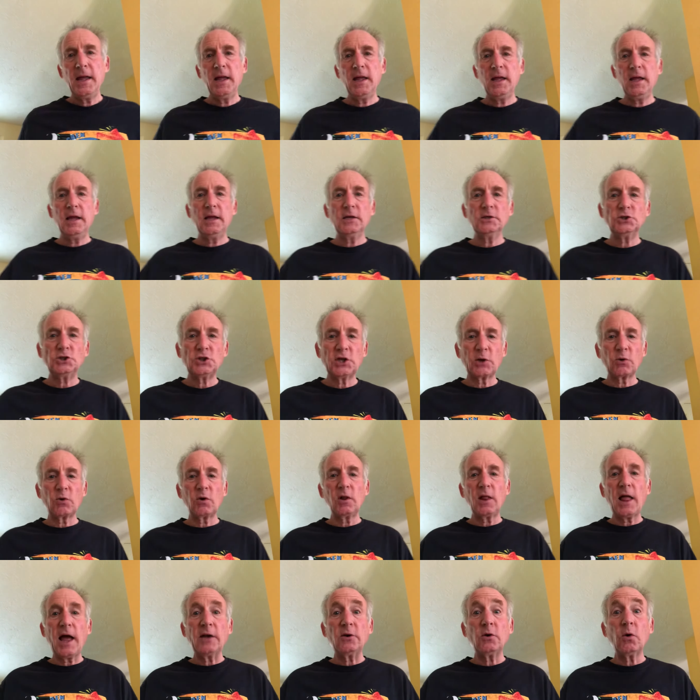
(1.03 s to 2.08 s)
In
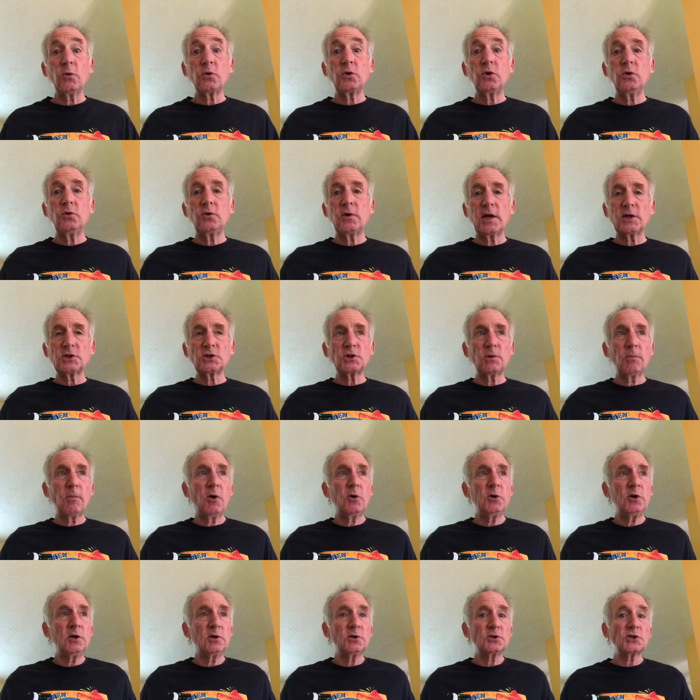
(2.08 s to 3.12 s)
general, I don't do
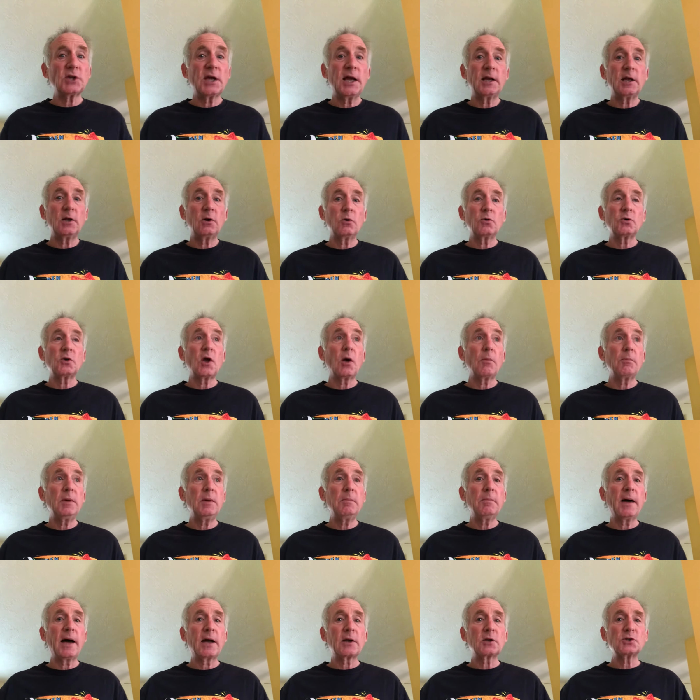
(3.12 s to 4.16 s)
testimonials and I don't tell
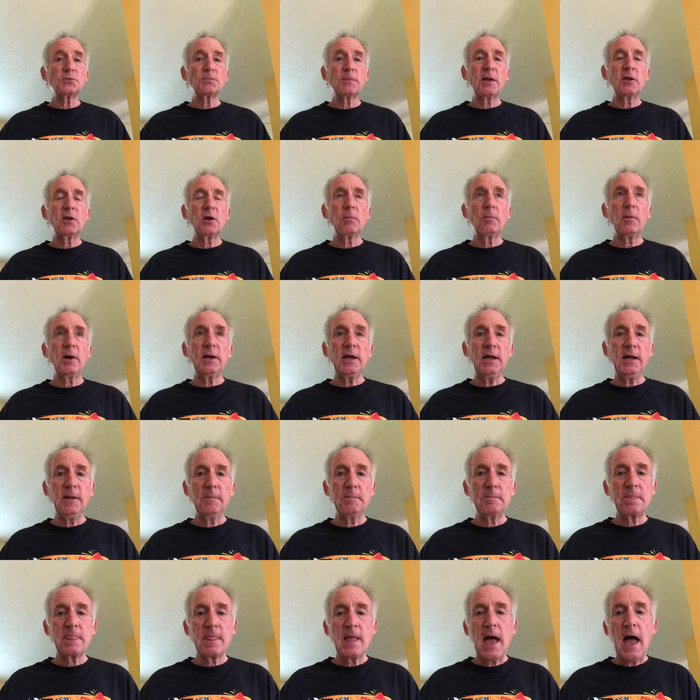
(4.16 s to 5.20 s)
people how to spend their money.
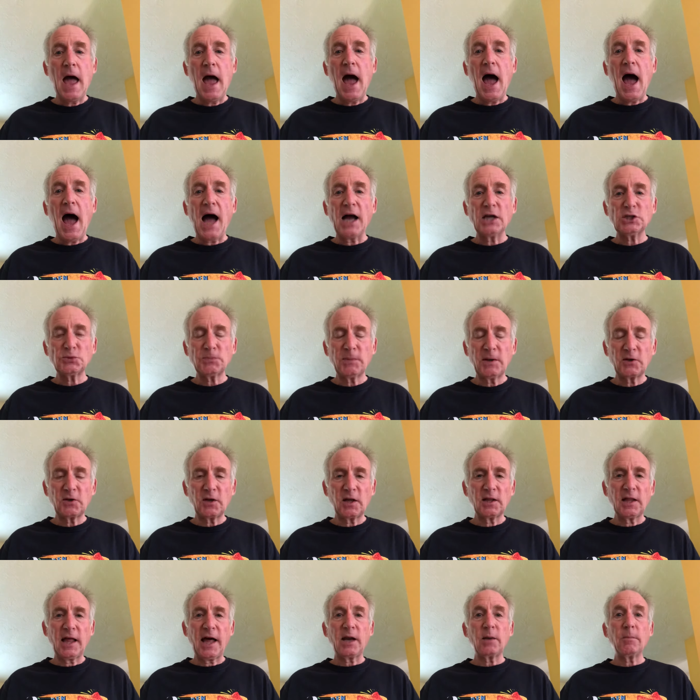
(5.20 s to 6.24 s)
I spent a
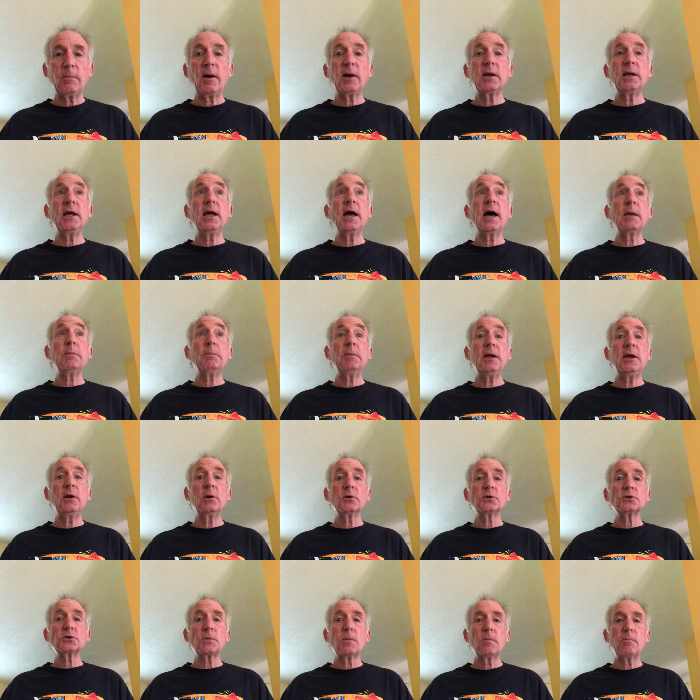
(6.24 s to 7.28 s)
lot of money on
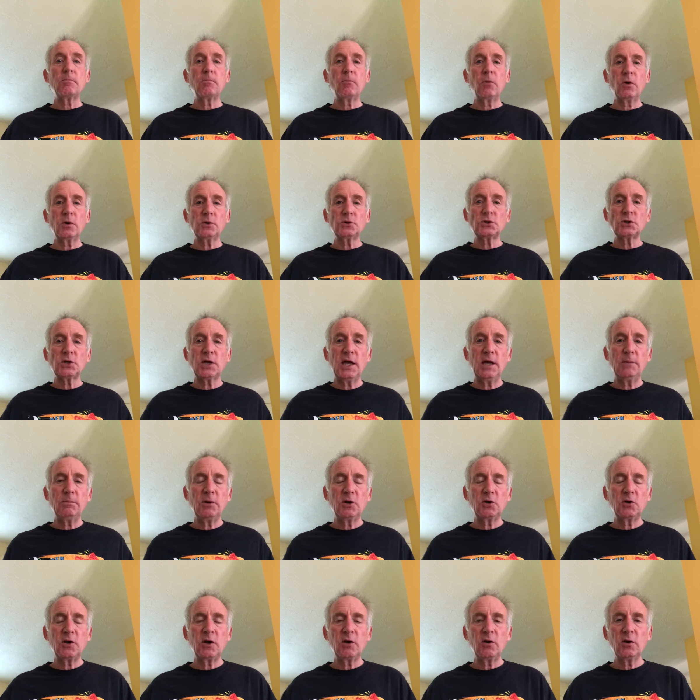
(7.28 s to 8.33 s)
Peter's books and
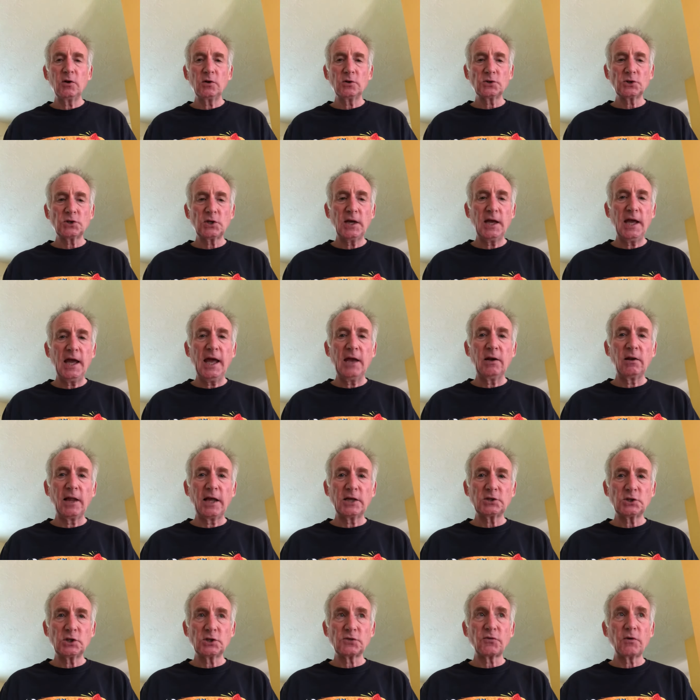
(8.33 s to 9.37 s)
materials and
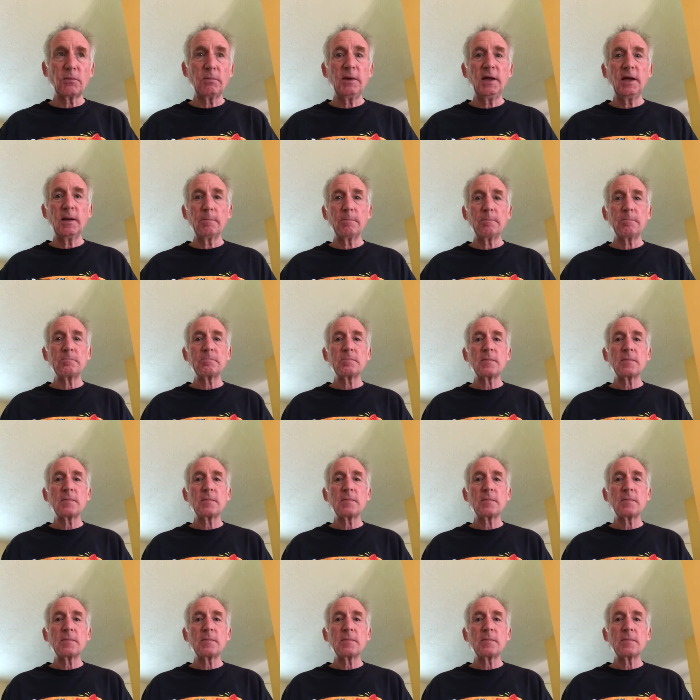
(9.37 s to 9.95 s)
lessons from him.